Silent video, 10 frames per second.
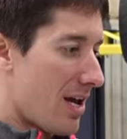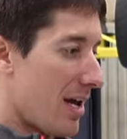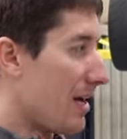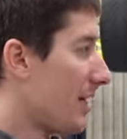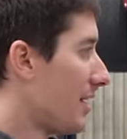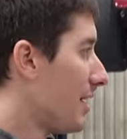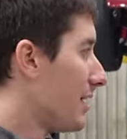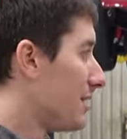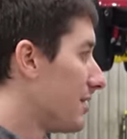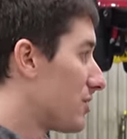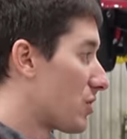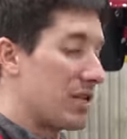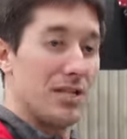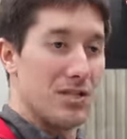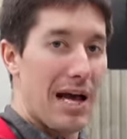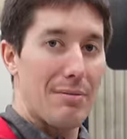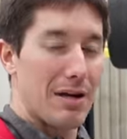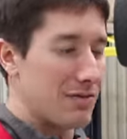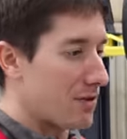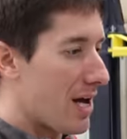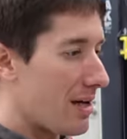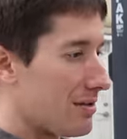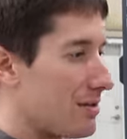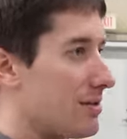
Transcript: And it's ready to stab after that.